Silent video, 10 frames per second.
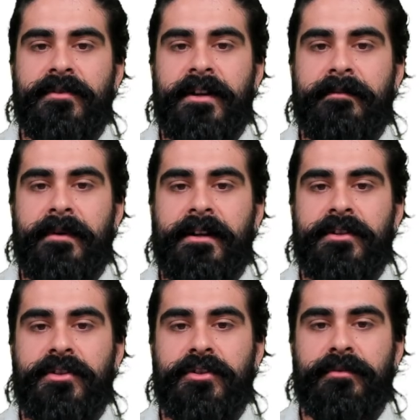so we get
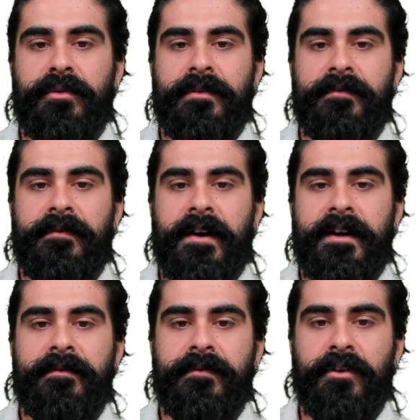minus
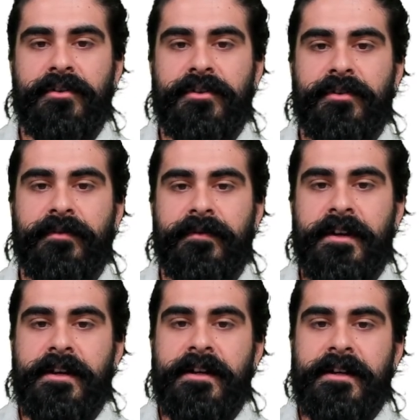2.5 lots of
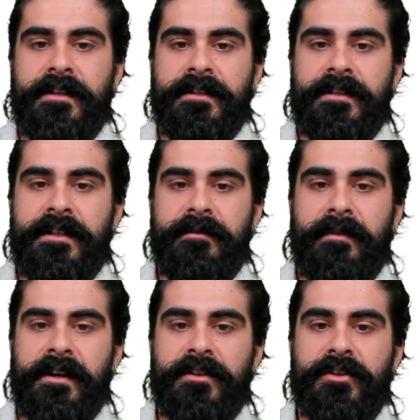T
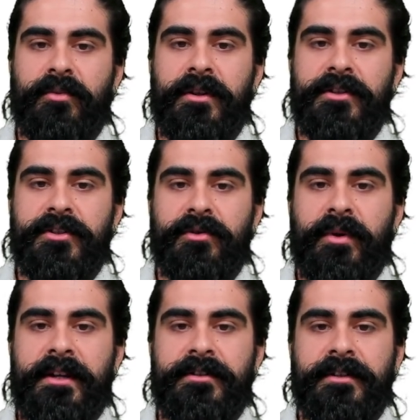minus 1
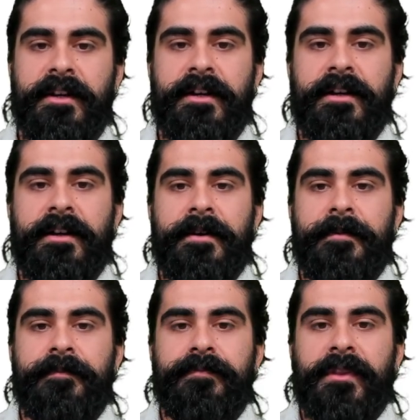squared.
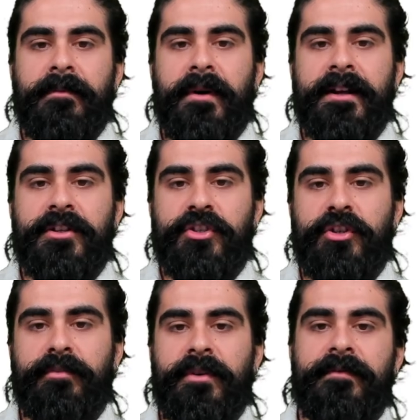Minus
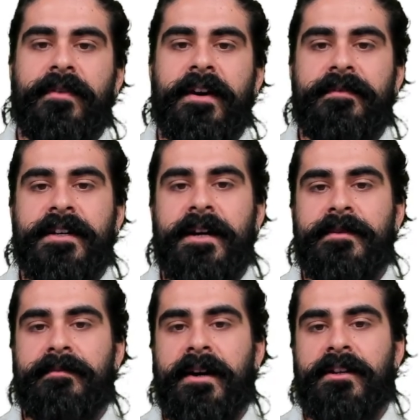2.5
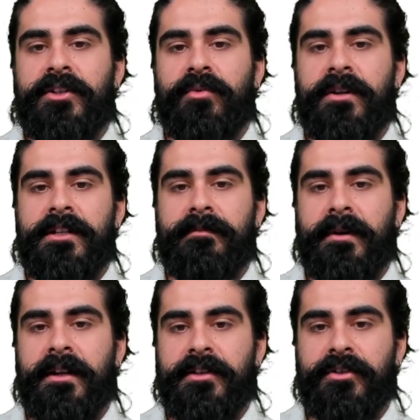times minus 1 is
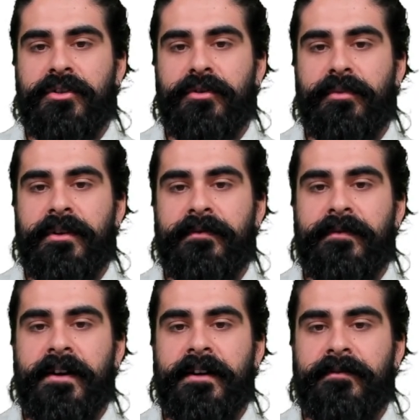plus
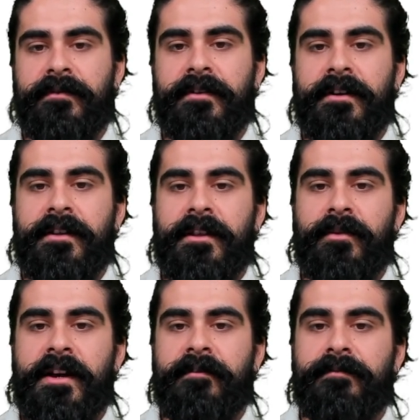2.5. Then
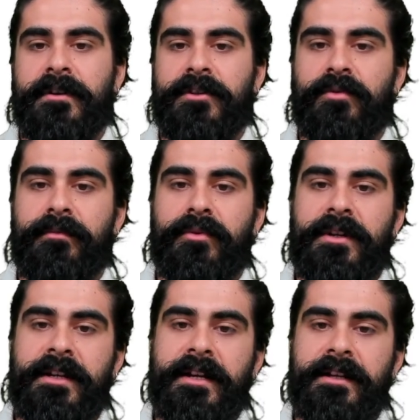we have plus
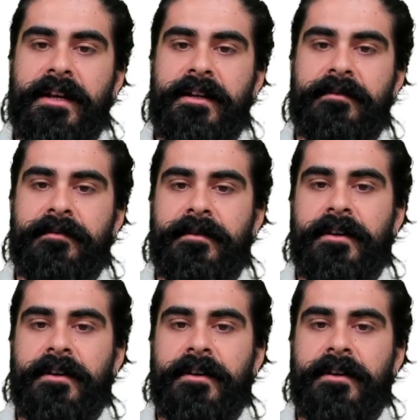1.88.